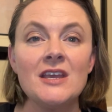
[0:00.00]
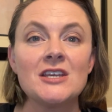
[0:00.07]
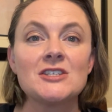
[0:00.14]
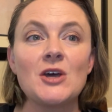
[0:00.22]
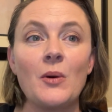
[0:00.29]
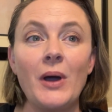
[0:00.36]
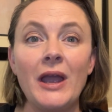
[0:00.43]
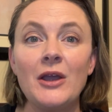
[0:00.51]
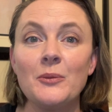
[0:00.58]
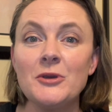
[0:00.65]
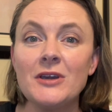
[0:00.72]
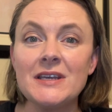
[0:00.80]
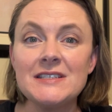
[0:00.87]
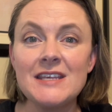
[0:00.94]
So I hope you
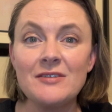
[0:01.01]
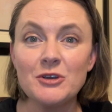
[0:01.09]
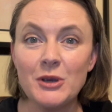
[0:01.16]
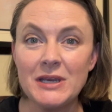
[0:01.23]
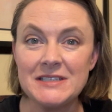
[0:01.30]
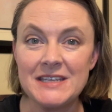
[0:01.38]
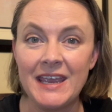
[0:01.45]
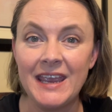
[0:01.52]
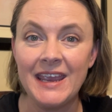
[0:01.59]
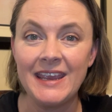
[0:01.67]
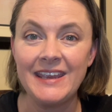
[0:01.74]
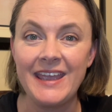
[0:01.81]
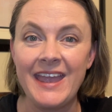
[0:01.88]
guys have a great day,